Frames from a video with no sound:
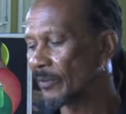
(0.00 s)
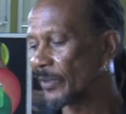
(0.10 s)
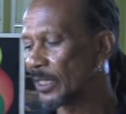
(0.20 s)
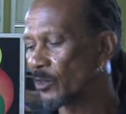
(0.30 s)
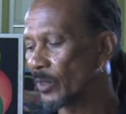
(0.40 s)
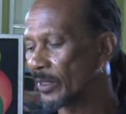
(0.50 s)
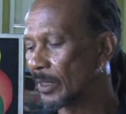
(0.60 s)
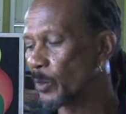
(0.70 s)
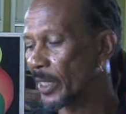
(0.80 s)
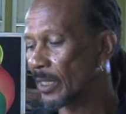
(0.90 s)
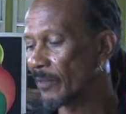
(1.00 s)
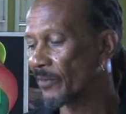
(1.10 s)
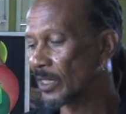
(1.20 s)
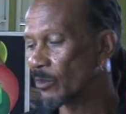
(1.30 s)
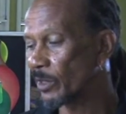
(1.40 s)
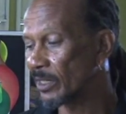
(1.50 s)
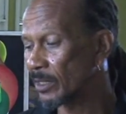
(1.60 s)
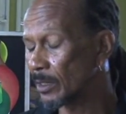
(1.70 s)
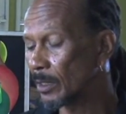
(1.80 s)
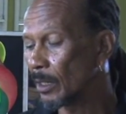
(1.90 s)
of interest within the
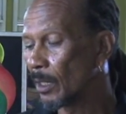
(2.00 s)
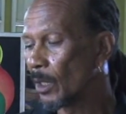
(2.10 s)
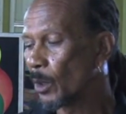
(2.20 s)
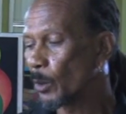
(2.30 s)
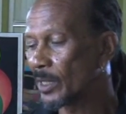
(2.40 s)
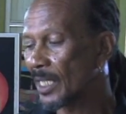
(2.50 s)
Federation, which